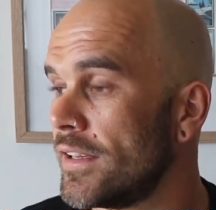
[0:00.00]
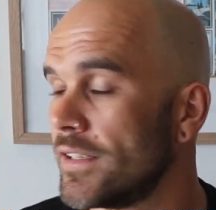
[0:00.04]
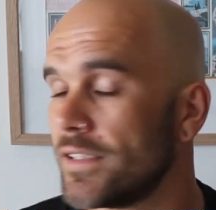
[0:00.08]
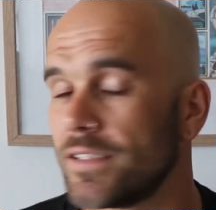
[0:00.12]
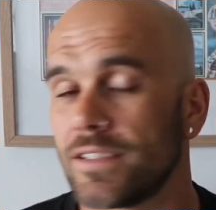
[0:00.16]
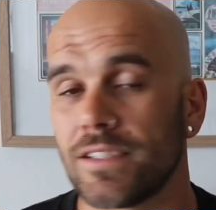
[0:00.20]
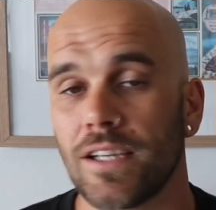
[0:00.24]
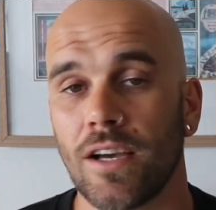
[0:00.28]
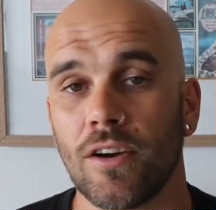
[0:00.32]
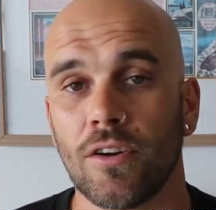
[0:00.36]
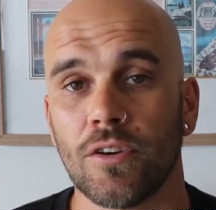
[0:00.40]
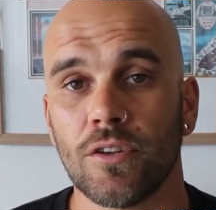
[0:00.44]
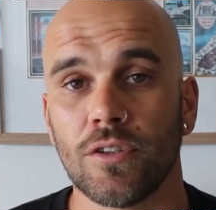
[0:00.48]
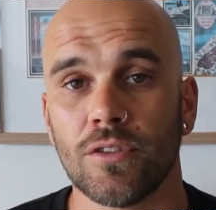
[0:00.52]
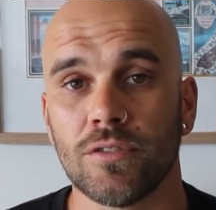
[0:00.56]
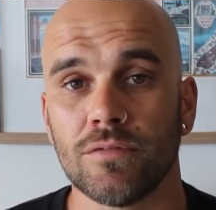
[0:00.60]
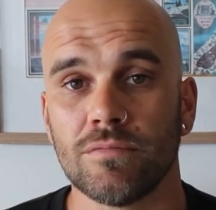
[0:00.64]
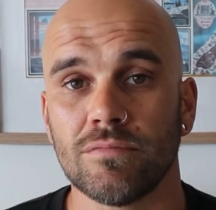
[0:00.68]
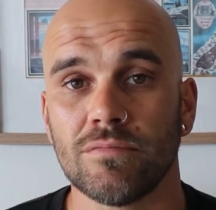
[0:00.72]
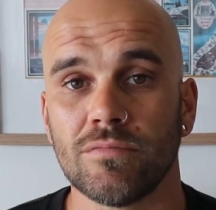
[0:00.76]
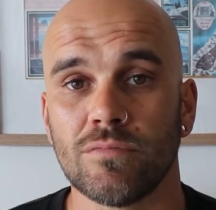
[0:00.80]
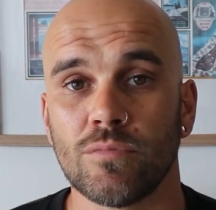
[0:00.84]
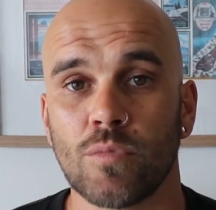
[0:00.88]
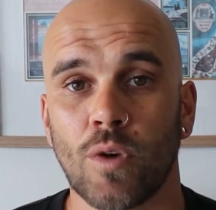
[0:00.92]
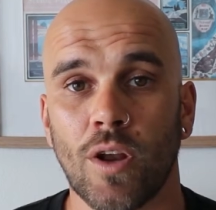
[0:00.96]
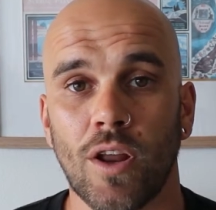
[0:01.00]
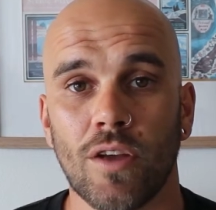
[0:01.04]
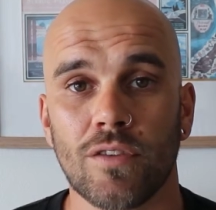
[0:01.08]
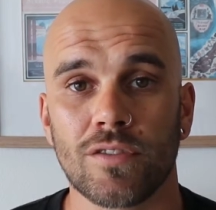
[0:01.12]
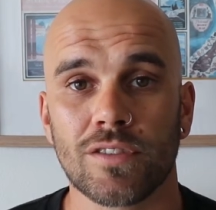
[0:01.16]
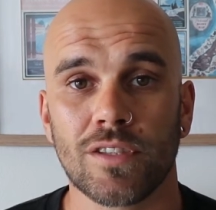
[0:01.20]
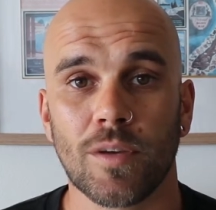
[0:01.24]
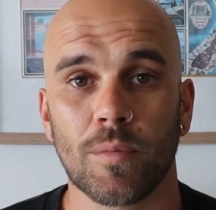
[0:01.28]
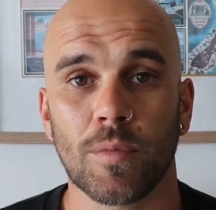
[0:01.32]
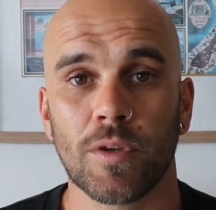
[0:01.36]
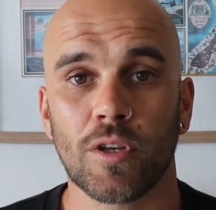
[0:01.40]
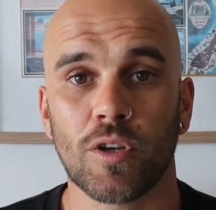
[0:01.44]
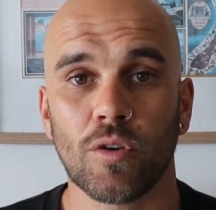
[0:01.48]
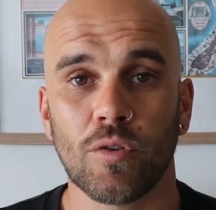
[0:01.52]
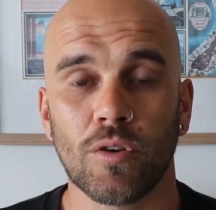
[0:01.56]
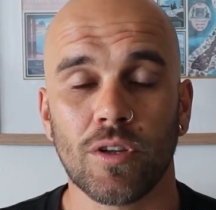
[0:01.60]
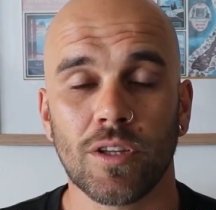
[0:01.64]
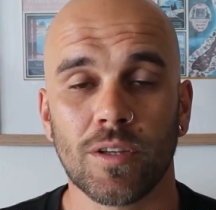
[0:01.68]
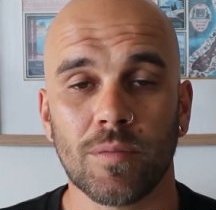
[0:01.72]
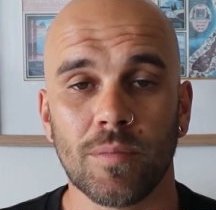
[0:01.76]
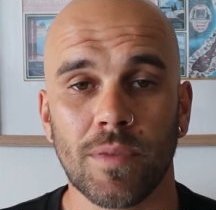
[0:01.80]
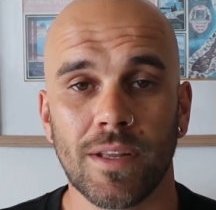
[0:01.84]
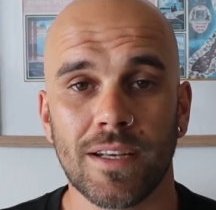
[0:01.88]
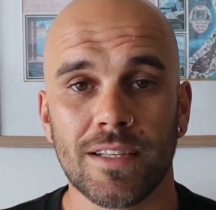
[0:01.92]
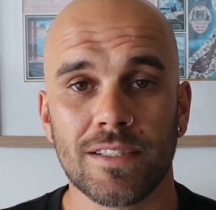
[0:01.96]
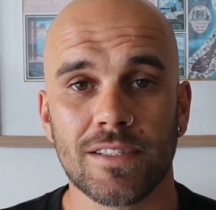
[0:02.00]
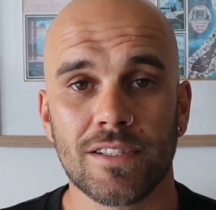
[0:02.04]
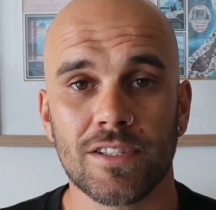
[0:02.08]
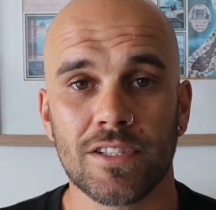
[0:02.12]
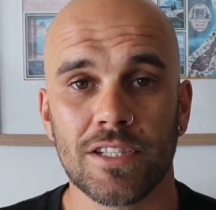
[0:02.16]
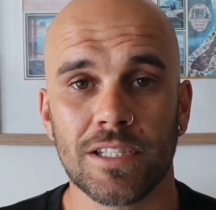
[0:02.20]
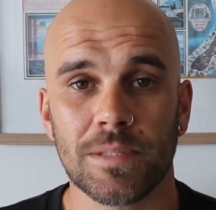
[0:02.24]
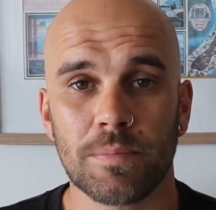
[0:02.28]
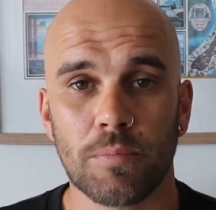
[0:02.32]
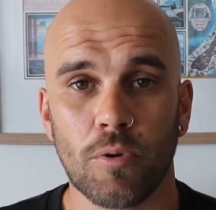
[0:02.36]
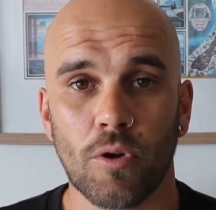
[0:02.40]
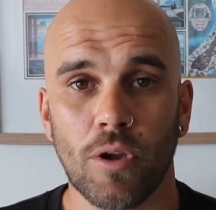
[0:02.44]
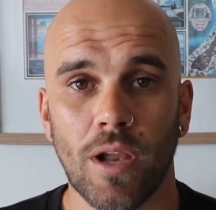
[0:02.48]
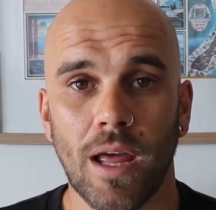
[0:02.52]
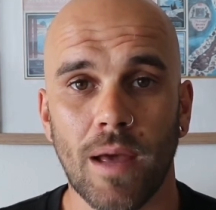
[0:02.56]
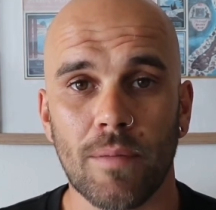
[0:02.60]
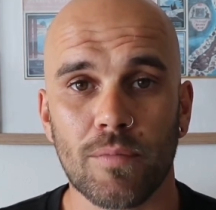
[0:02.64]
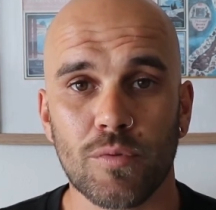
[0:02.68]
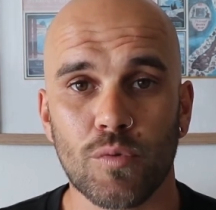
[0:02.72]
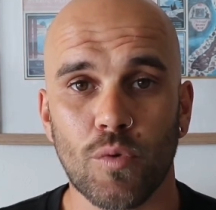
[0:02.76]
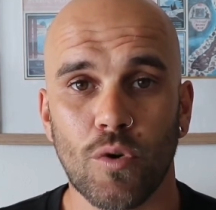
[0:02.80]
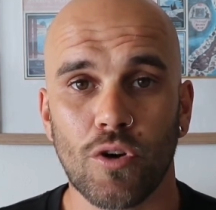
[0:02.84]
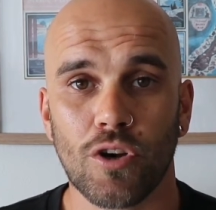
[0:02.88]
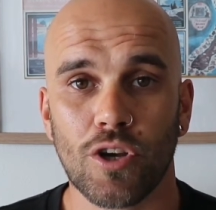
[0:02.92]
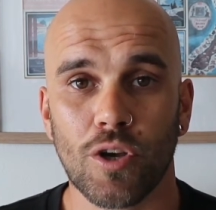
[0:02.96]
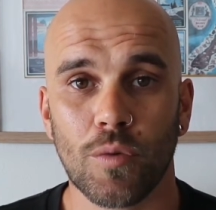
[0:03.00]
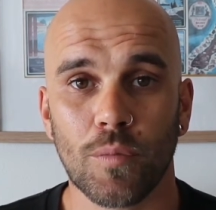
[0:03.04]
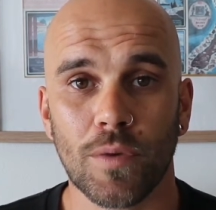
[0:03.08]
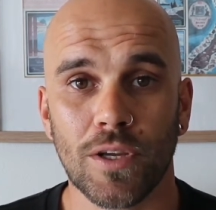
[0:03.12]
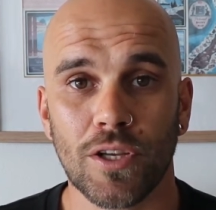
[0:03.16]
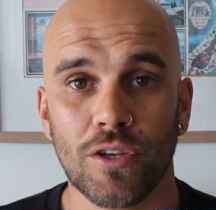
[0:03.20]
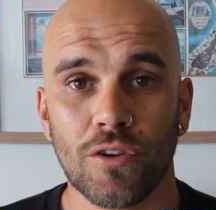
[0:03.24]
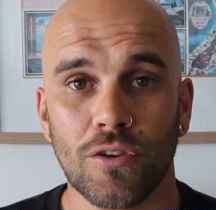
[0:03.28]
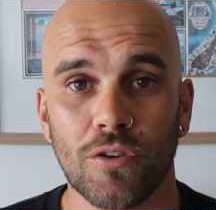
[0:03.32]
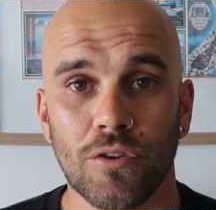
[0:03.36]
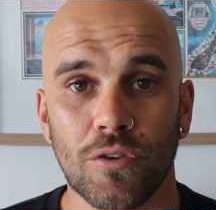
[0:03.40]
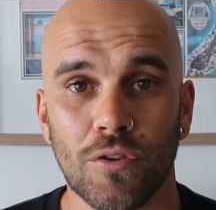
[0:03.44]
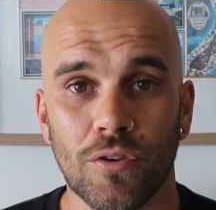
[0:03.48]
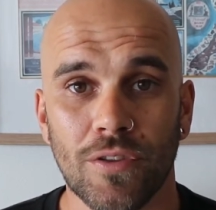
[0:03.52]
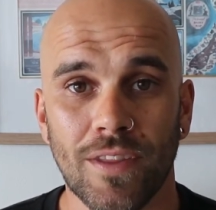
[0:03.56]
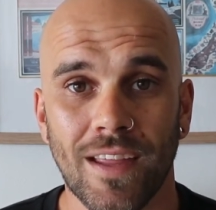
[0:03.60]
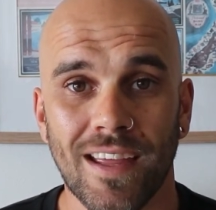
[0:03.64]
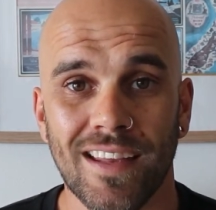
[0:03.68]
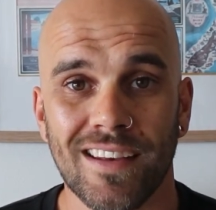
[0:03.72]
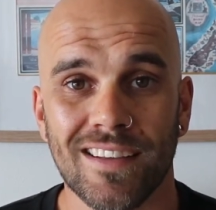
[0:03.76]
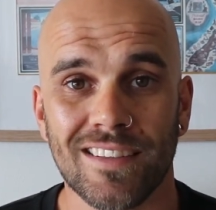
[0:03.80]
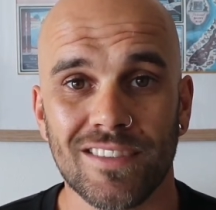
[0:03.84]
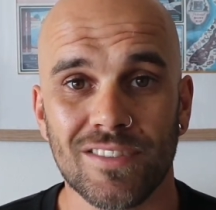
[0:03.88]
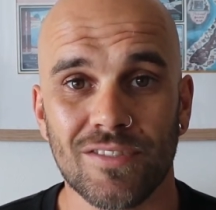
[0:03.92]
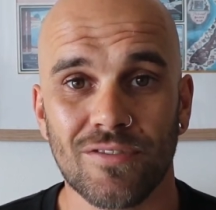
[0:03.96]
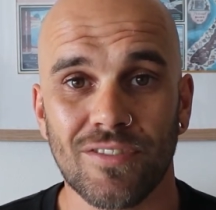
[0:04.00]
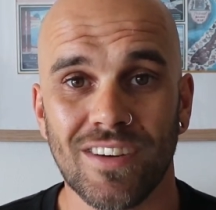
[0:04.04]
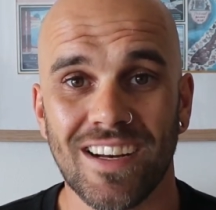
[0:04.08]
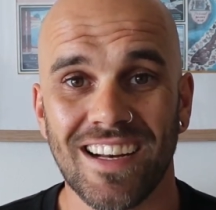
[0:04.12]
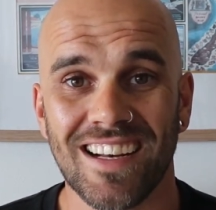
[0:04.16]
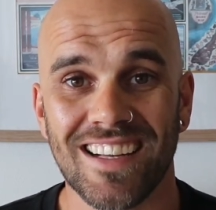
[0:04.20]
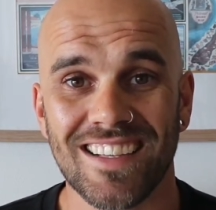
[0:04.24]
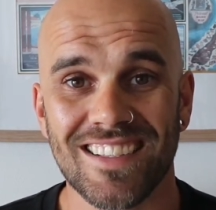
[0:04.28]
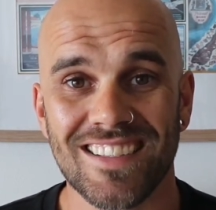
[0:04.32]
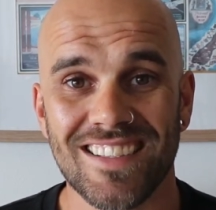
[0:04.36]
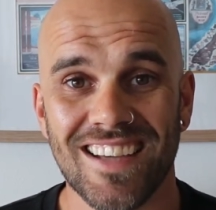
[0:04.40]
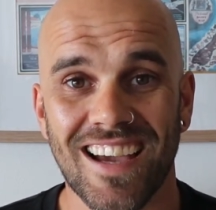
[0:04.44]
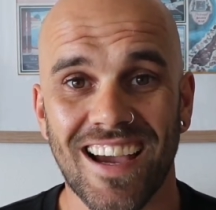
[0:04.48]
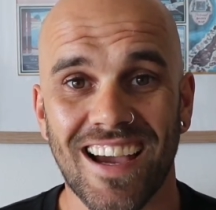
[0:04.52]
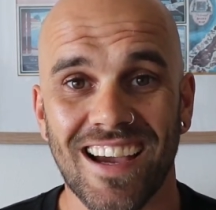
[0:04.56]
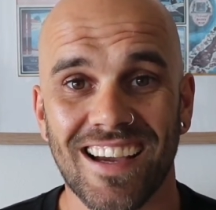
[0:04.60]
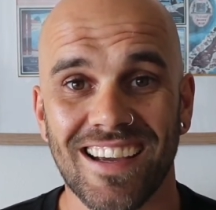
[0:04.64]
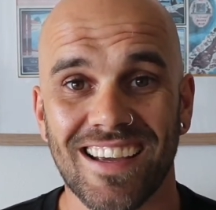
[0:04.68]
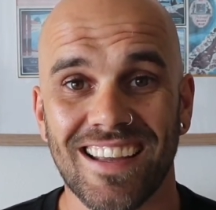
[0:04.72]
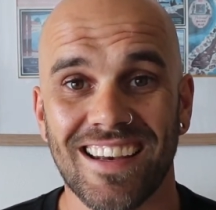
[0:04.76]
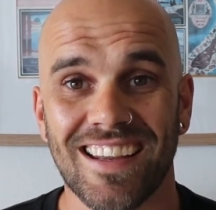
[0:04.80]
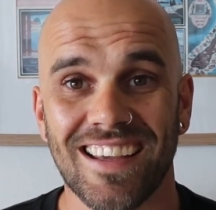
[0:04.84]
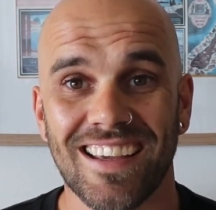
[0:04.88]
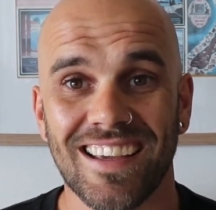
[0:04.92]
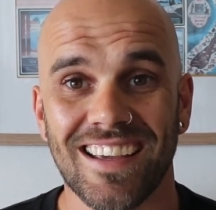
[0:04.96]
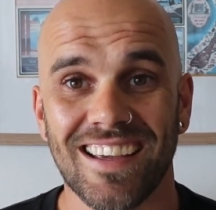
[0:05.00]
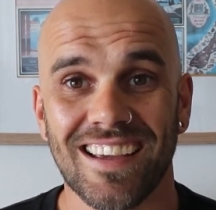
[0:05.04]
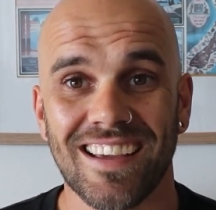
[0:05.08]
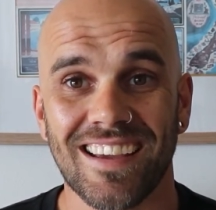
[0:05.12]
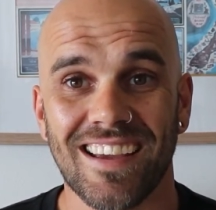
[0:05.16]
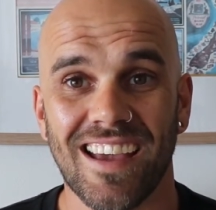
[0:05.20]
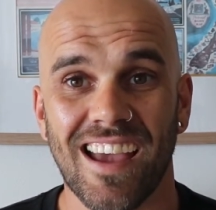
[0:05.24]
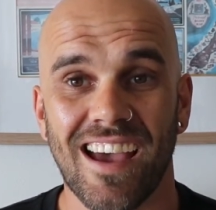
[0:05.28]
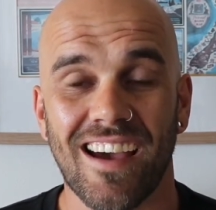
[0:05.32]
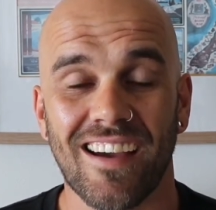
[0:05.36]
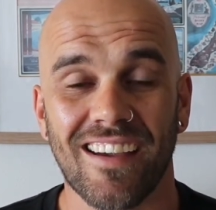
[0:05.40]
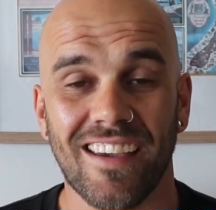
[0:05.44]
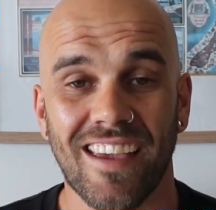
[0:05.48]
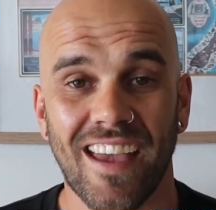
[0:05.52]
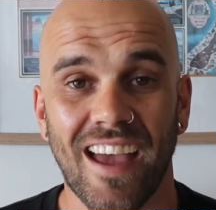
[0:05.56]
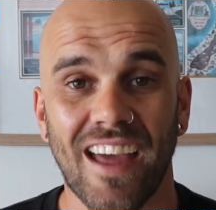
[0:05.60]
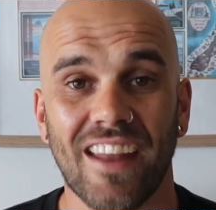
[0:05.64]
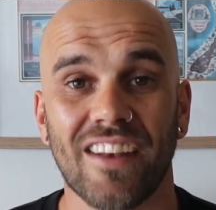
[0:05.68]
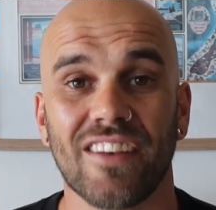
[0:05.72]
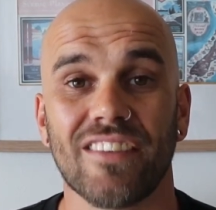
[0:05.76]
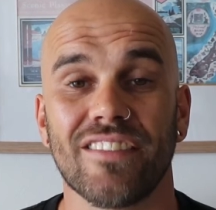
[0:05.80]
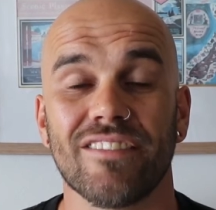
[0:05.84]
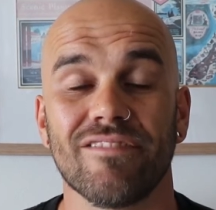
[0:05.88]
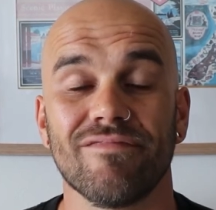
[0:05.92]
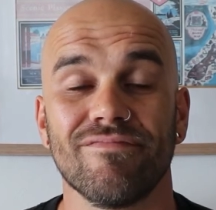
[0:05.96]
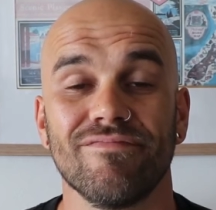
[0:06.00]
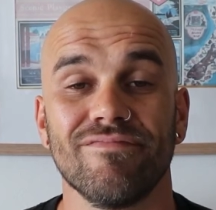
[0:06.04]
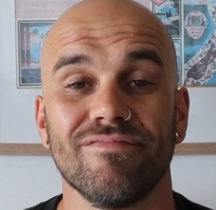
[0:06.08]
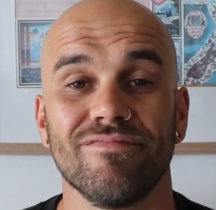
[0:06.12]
So what else can we do on them that isn't just pull-ups? What can we do that is really targeting our gut?